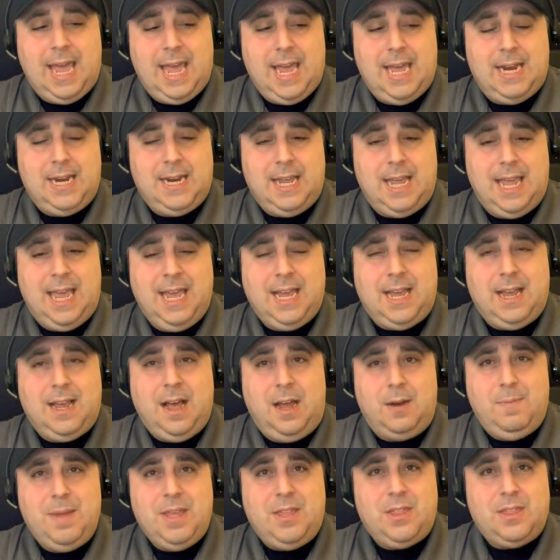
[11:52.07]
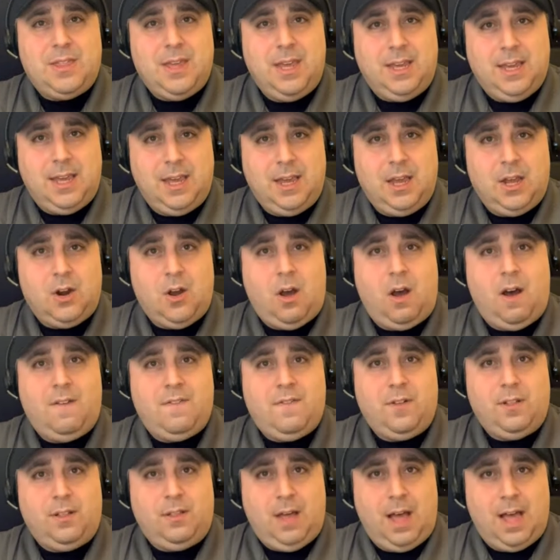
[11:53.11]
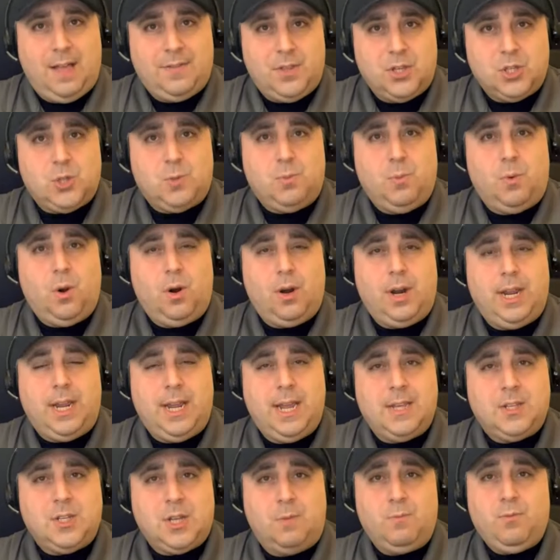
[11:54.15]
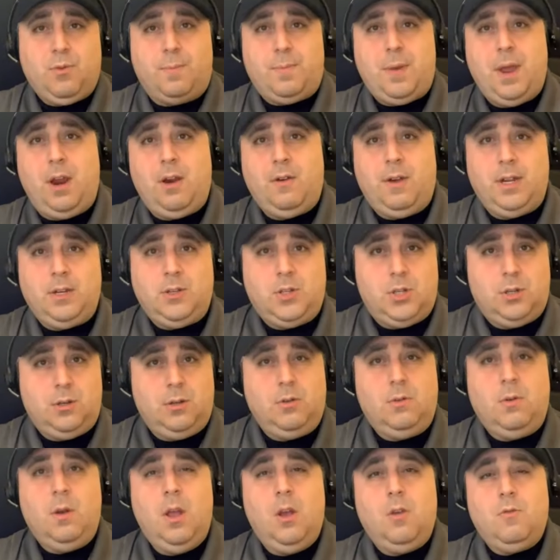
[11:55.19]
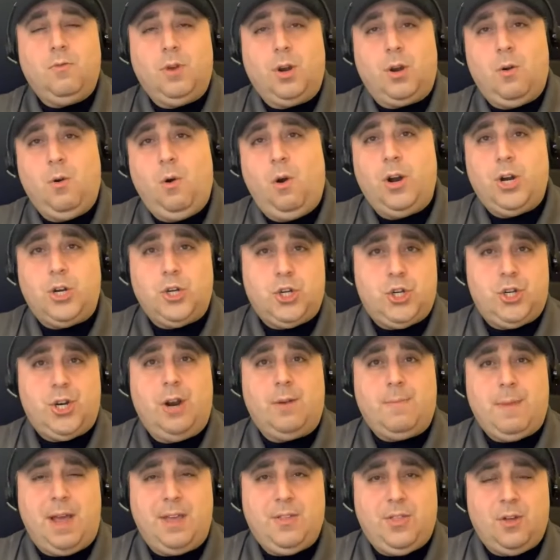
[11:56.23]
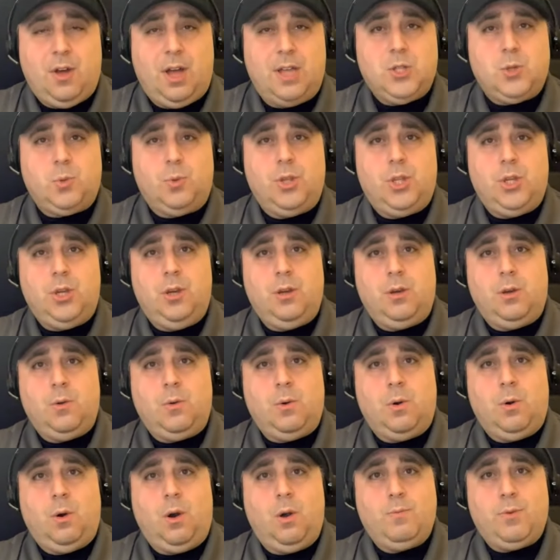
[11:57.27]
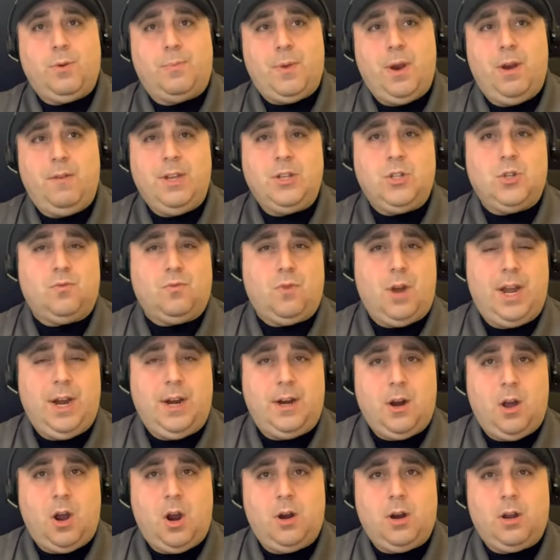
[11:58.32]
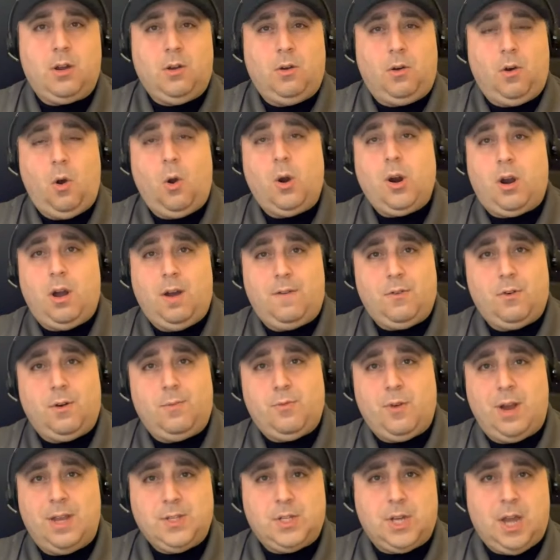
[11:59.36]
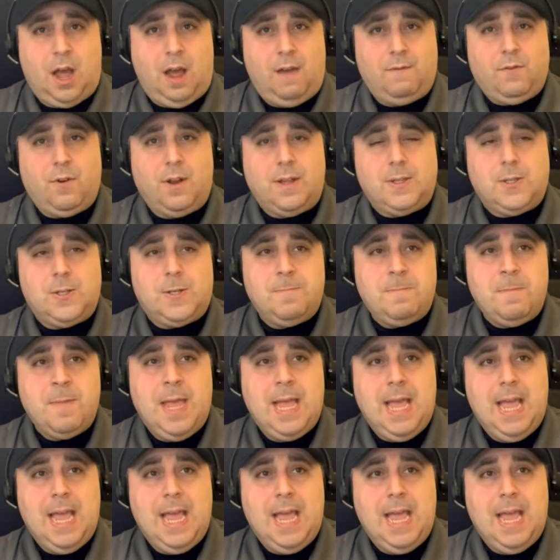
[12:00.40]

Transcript: And it got me thinking an awful lot this morning as I'm preparing to record and share my thoughts with you, or preparing to write an article or cover a press conference.